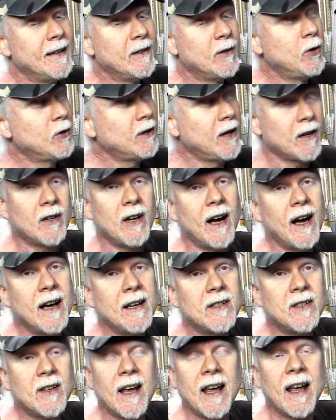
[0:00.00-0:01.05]
Good luck,
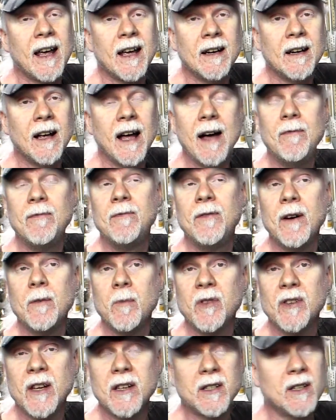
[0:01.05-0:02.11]
guys, and have fun
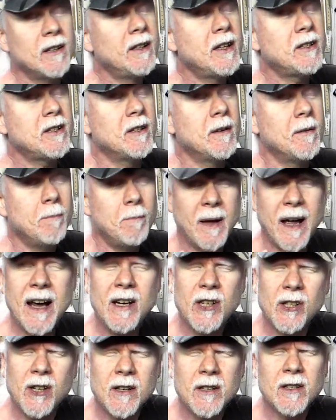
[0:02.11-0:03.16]
with this. Listen,
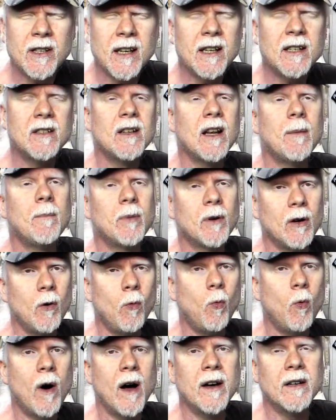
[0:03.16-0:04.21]
patience is number
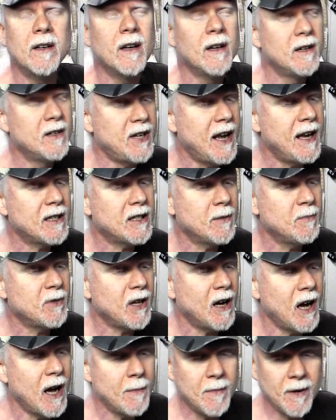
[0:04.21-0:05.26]
one. Take some
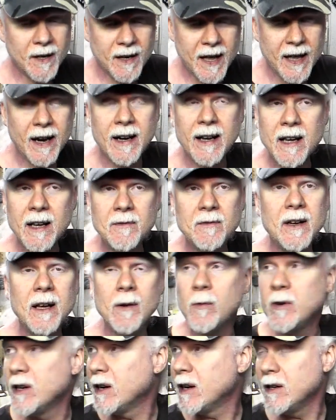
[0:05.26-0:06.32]
time, get an
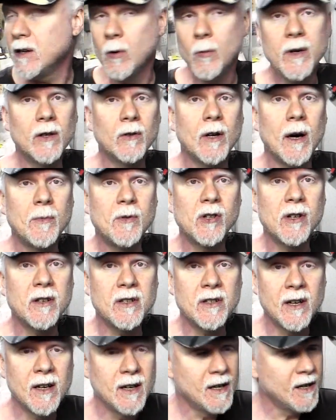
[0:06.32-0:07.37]
evening where you got no
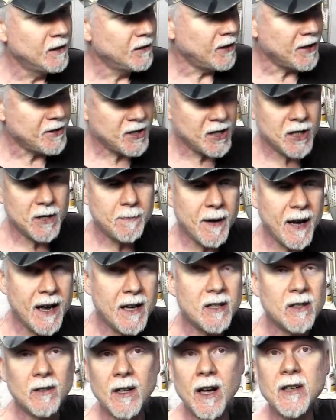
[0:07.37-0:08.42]
interruptions, lots of
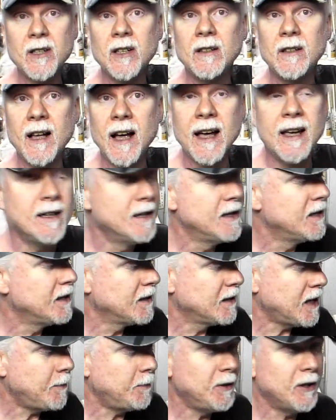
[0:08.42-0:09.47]
space, lots of light,
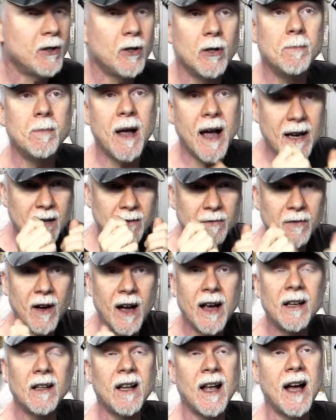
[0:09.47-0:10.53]
a couple of good
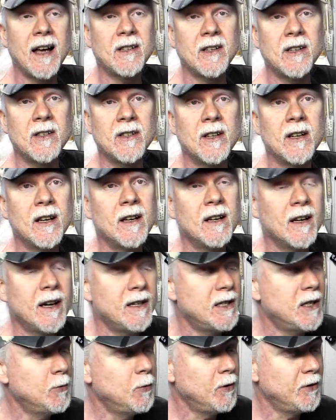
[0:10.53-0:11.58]
magnifying glasses,
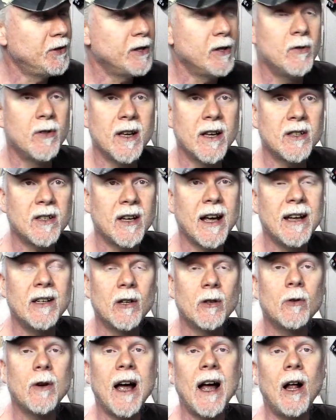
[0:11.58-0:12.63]
and you will do this, and
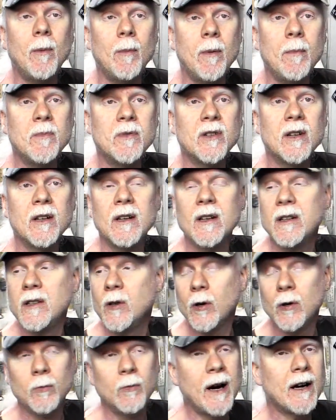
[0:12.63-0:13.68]
your albums,
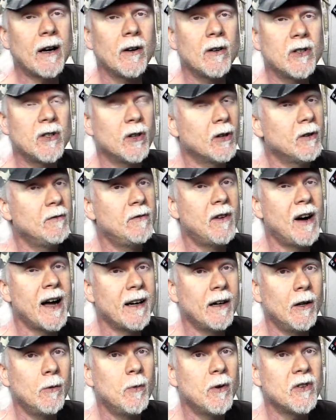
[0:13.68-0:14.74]
your records, your
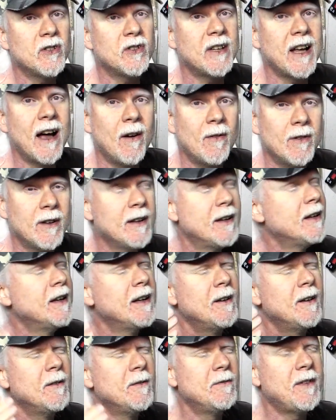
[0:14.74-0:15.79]
vinyl will sound
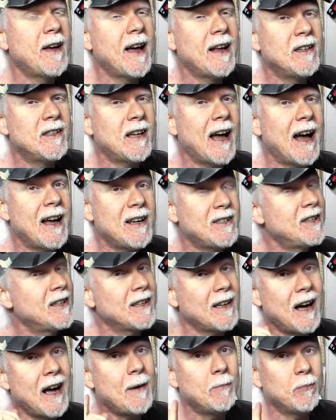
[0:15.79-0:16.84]

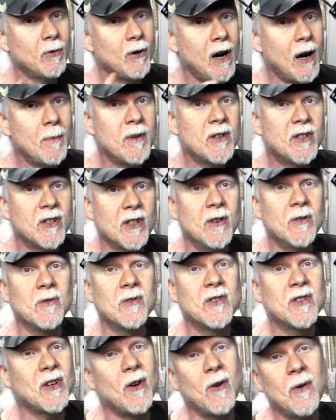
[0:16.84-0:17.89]
fantastic. I promise you.
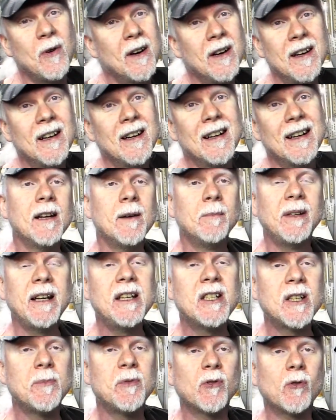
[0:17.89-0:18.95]
So
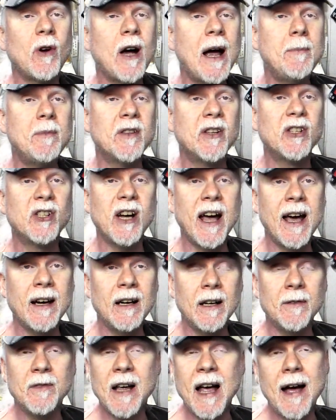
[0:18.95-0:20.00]
please subscribe to the
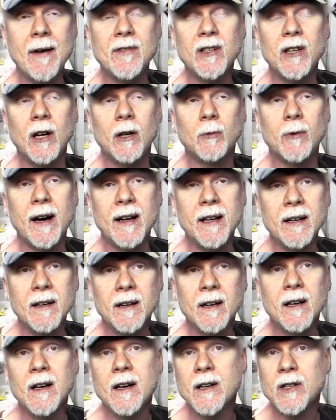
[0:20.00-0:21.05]
channel if you haven't already,
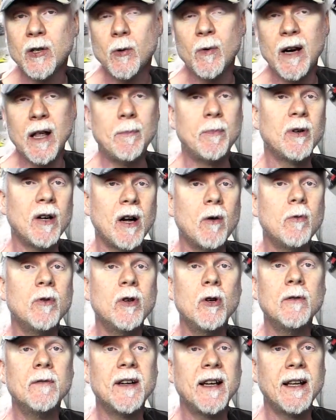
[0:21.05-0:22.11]
so when I put out
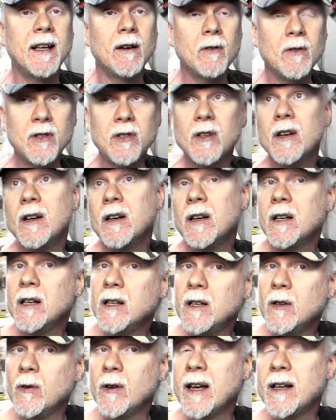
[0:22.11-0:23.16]
new videos,
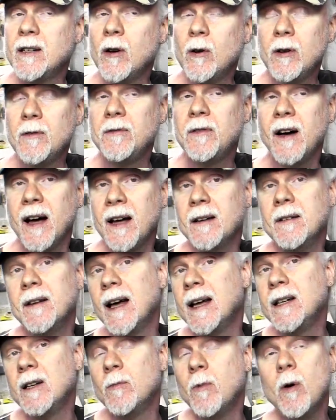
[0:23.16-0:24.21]
you'll get notified
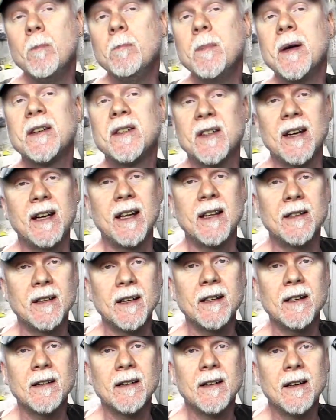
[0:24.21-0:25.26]
and you won't miss
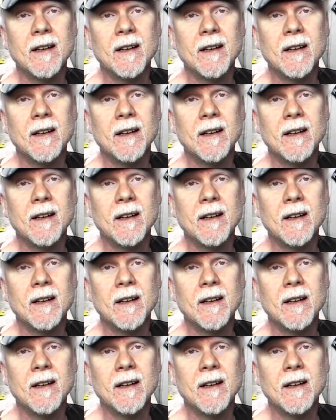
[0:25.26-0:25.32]
anything.